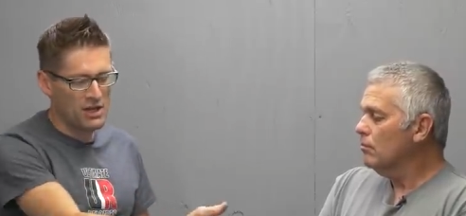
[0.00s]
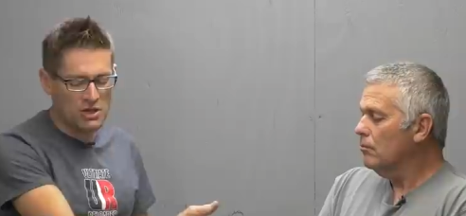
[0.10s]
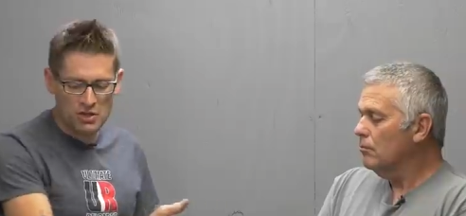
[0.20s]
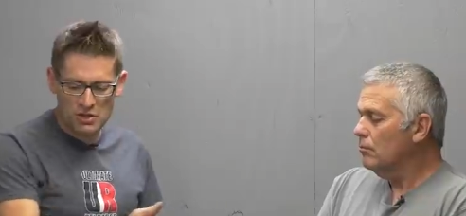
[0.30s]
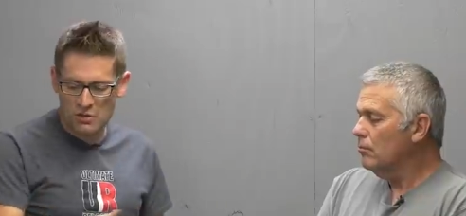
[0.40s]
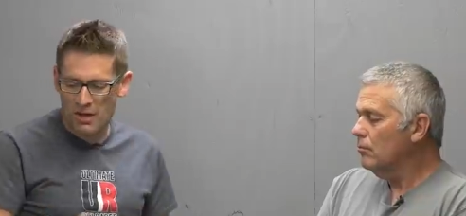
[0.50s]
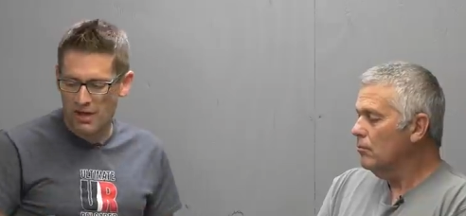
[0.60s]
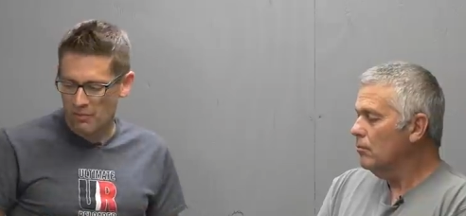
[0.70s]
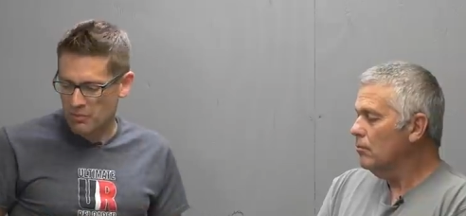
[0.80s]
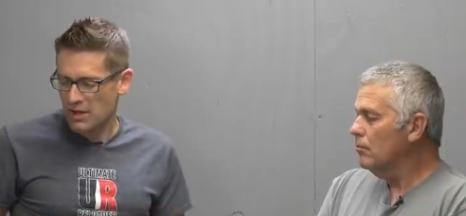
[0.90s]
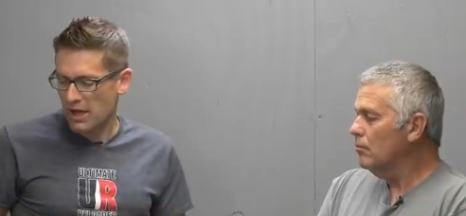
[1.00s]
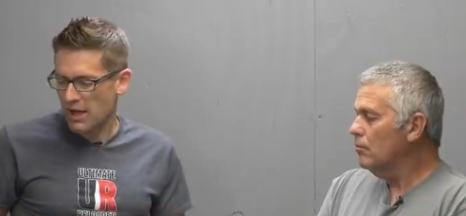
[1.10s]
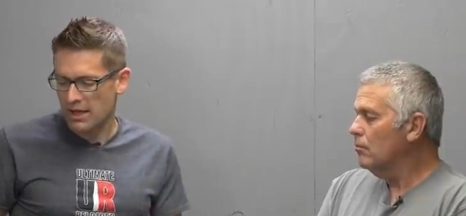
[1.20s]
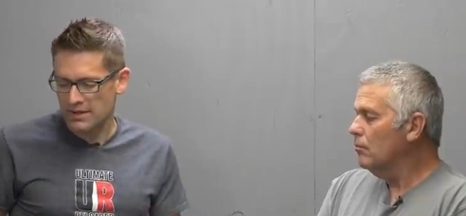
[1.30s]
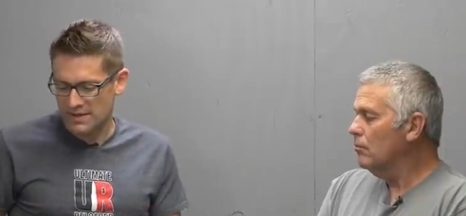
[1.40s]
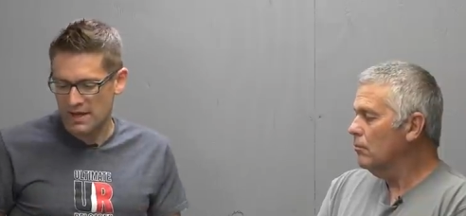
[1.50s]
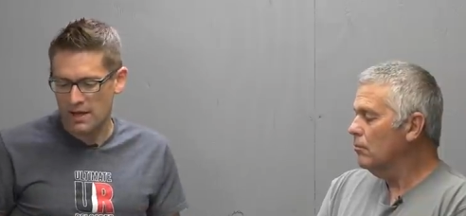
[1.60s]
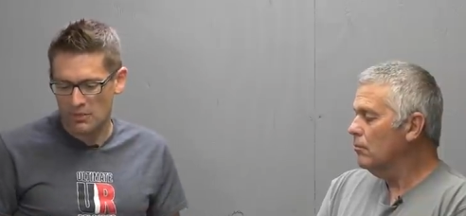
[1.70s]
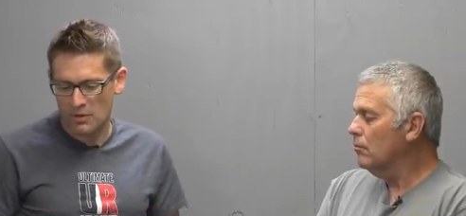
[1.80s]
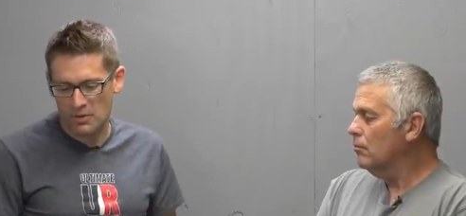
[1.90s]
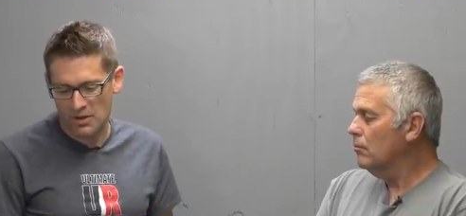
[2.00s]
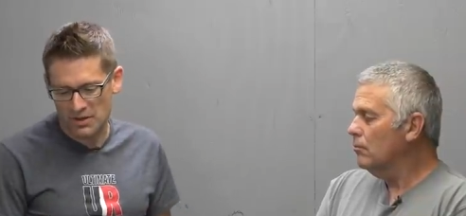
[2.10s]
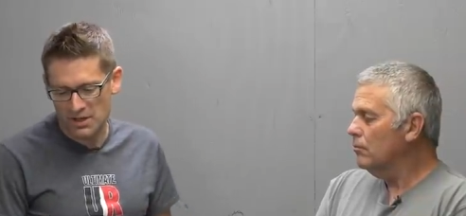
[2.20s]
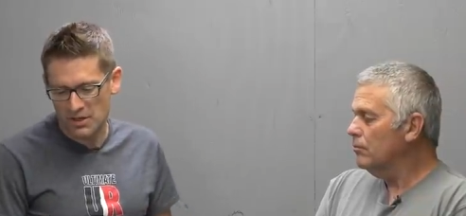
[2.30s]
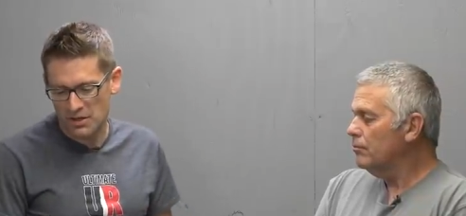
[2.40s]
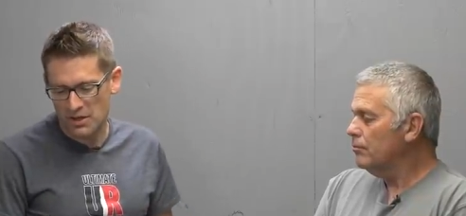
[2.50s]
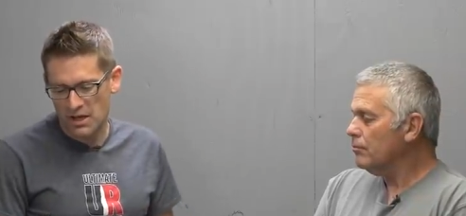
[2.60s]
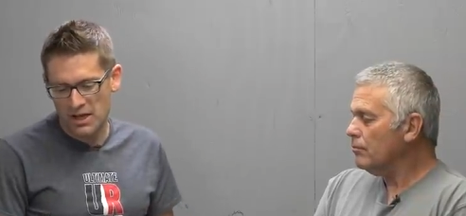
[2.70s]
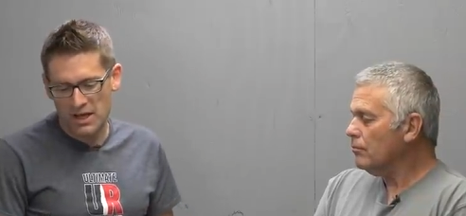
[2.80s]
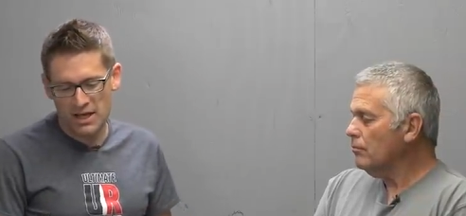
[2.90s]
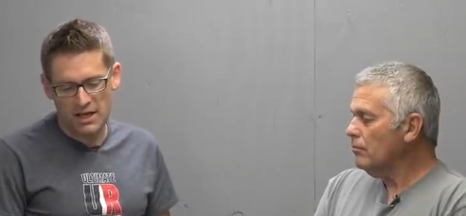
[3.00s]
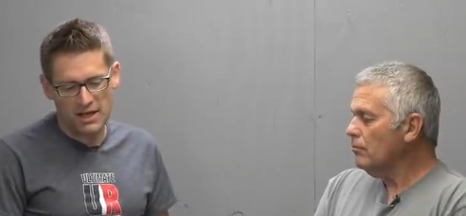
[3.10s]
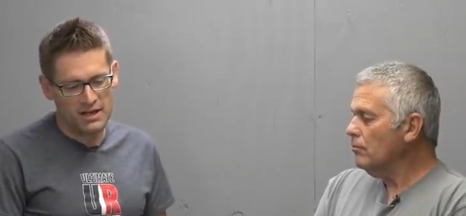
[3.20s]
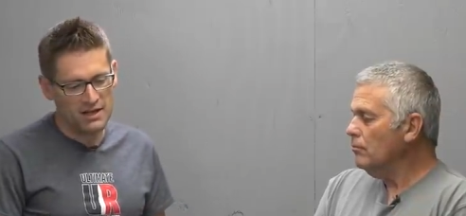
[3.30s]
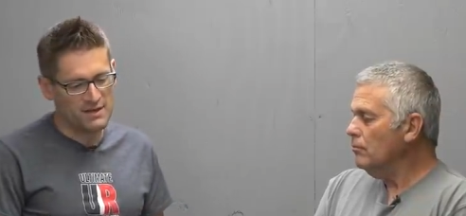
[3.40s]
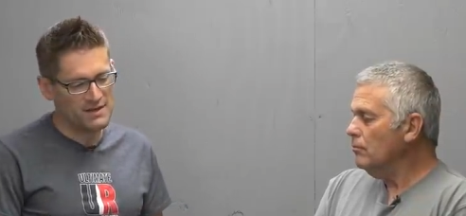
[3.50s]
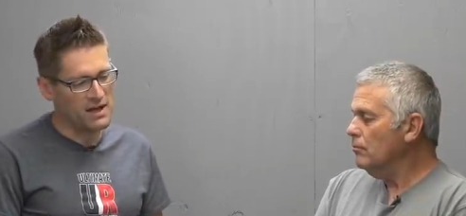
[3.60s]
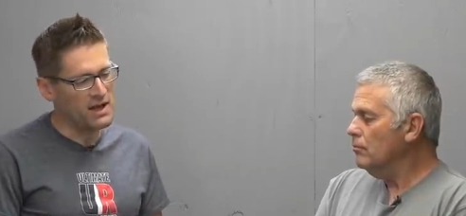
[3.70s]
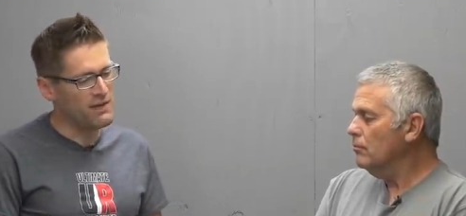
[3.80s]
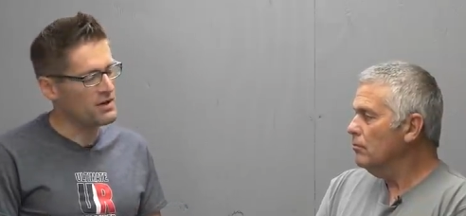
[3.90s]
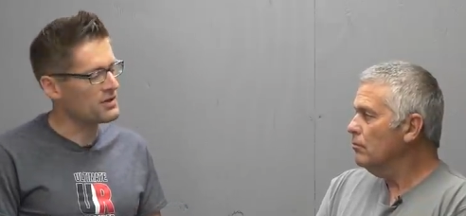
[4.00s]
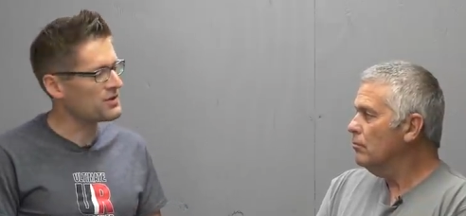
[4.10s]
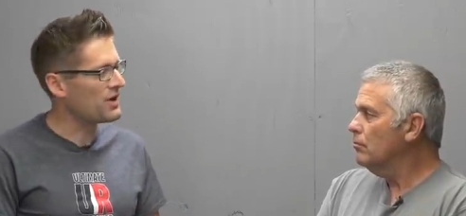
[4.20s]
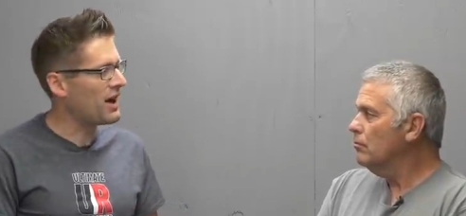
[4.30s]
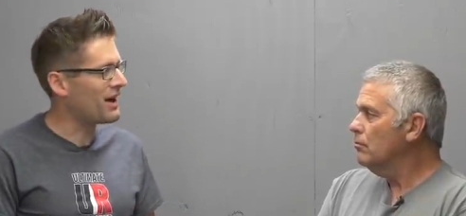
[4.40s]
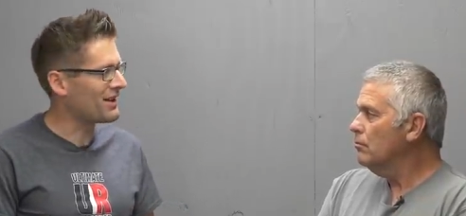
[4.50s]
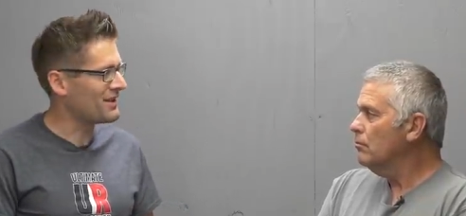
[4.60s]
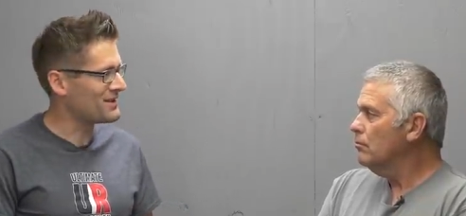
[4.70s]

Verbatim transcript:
Speaker 1: you, you have a pretty high-end setup going on here and it's got a heavier stock.